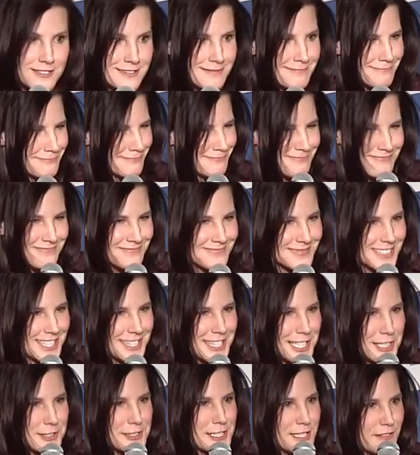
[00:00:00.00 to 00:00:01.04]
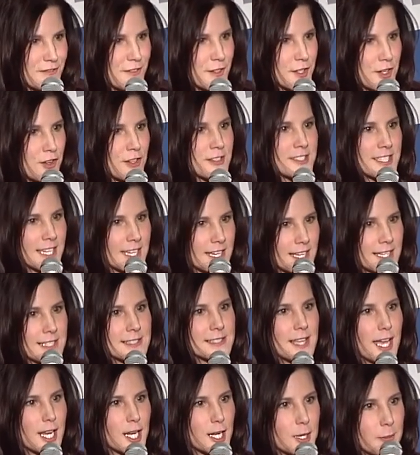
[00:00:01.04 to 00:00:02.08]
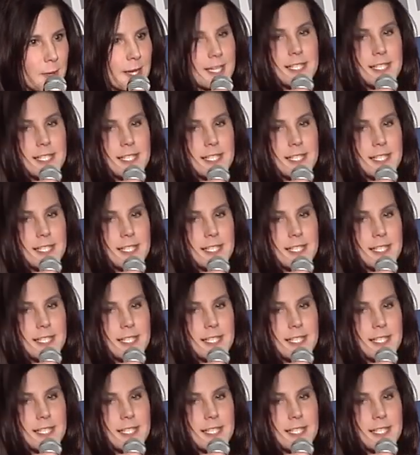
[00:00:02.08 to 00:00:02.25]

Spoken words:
A little difficult to get excited